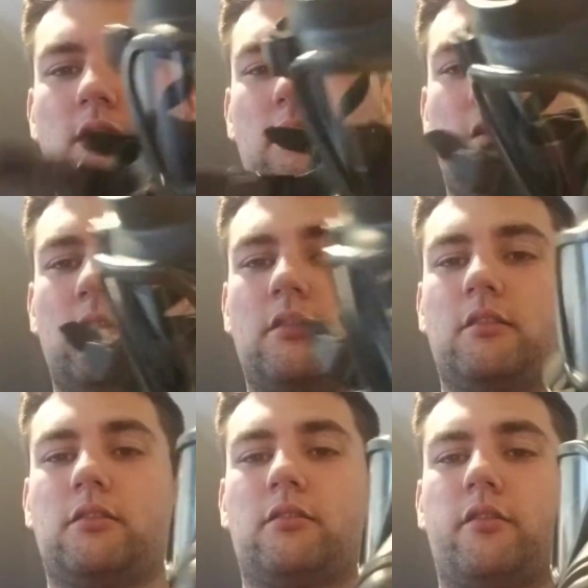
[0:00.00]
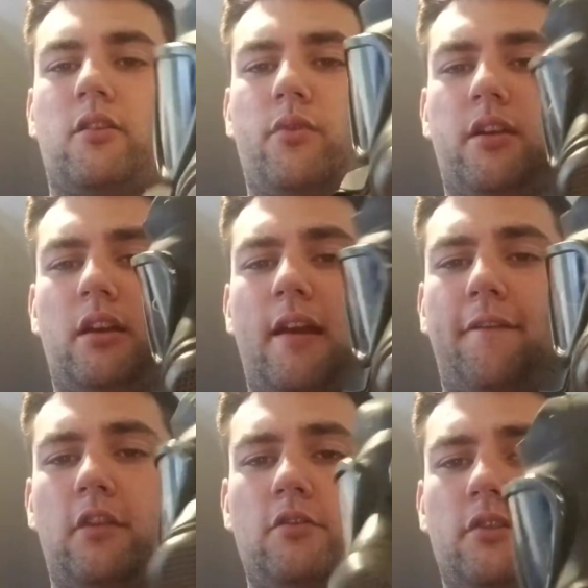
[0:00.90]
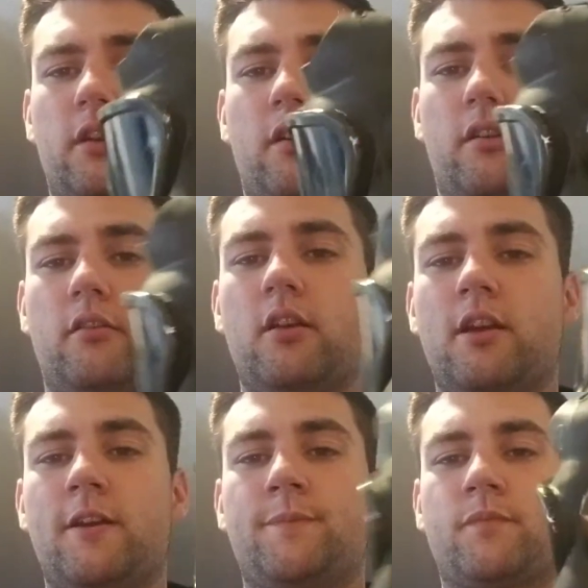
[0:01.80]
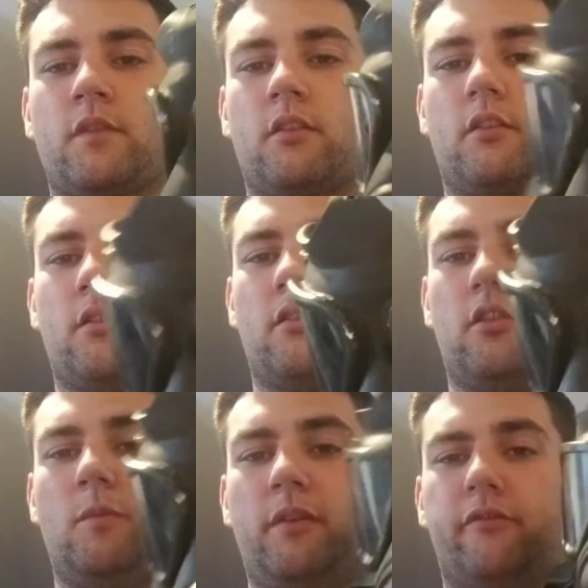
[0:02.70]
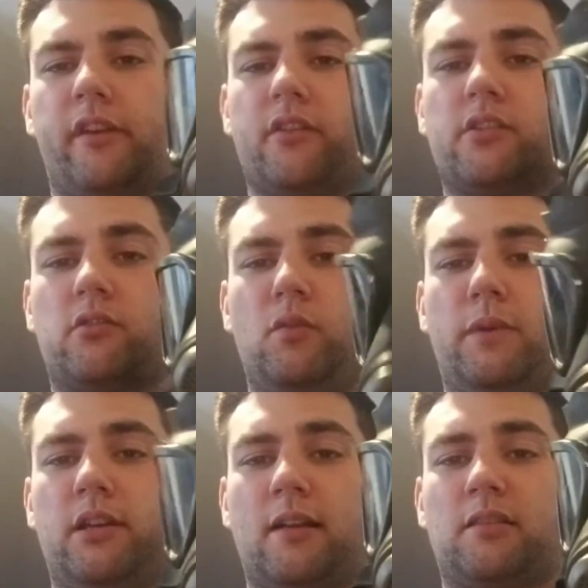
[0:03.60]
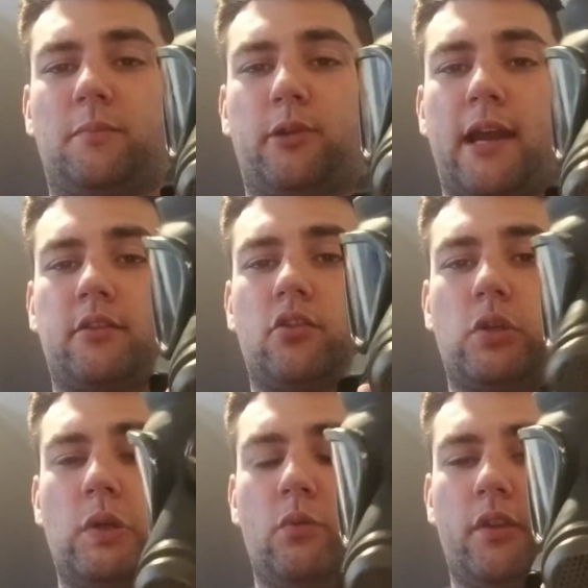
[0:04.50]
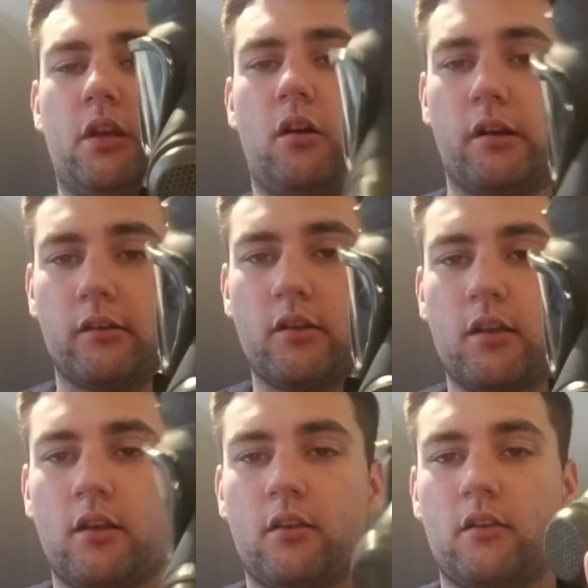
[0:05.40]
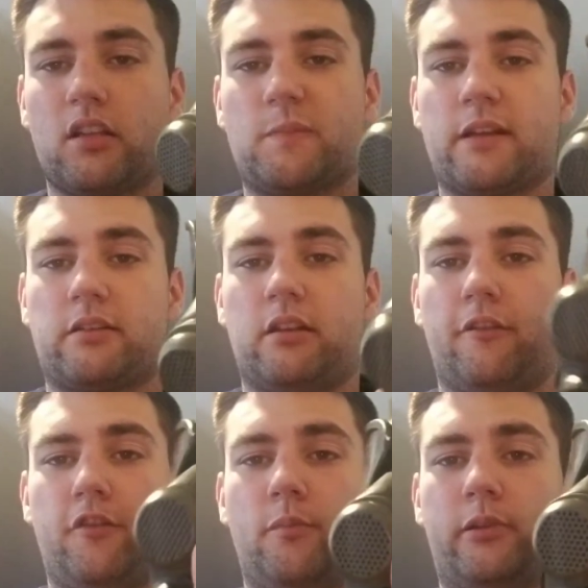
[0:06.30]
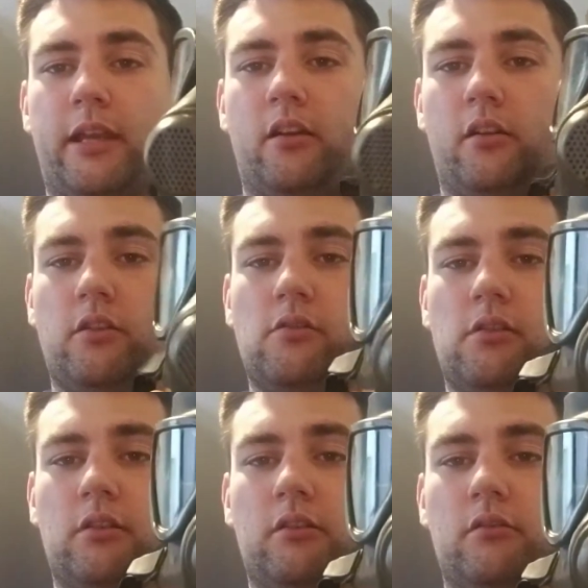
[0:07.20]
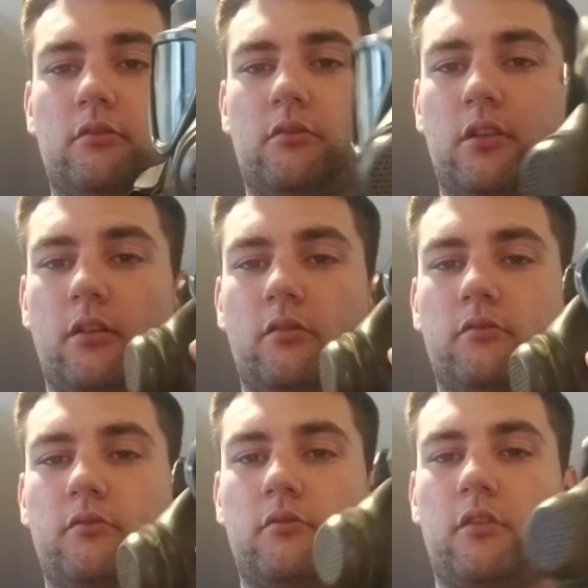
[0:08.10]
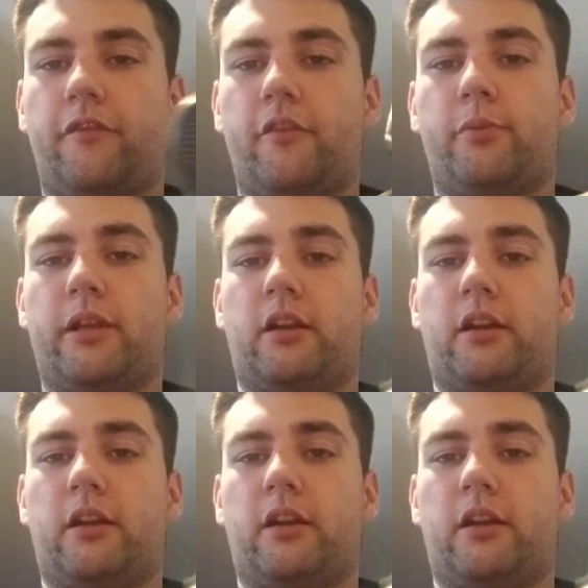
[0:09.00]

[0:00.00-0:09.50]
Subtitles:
this in a scenario where you're going to have to use a gun, you'd be very stupid not to practice shooting with it on. Especially if you plan on using it. You know, if you plan on